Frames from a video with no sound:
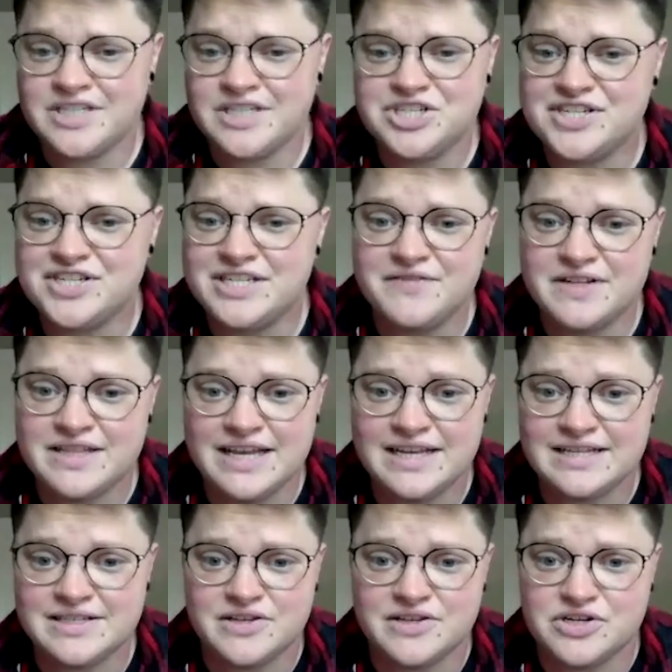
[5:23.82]
just different things
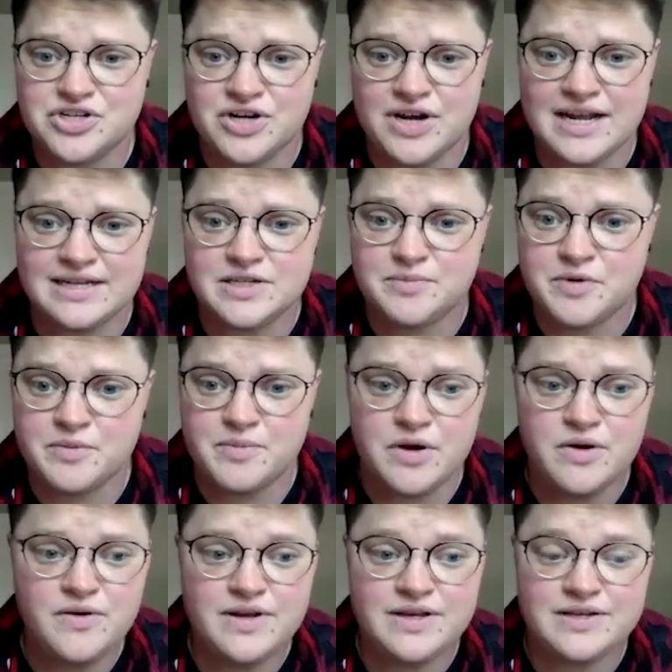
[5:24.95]
that they're trying to
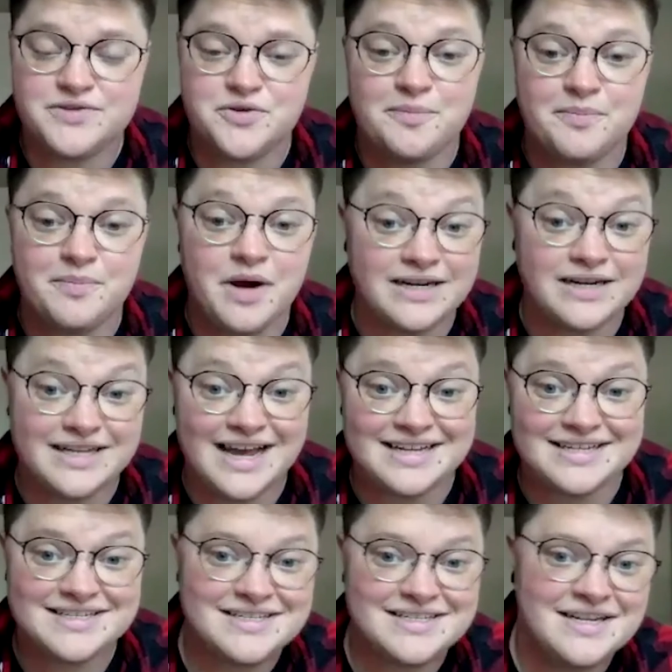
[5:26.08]
promote, is through
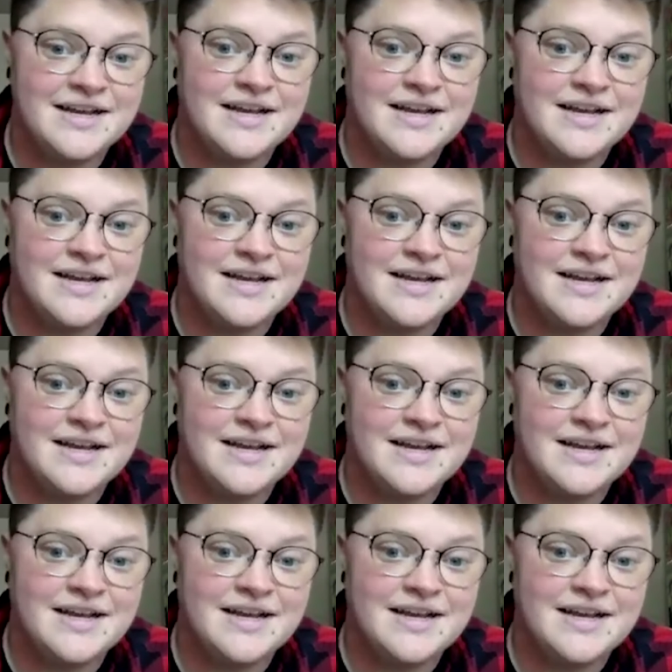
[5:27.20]
podcasts.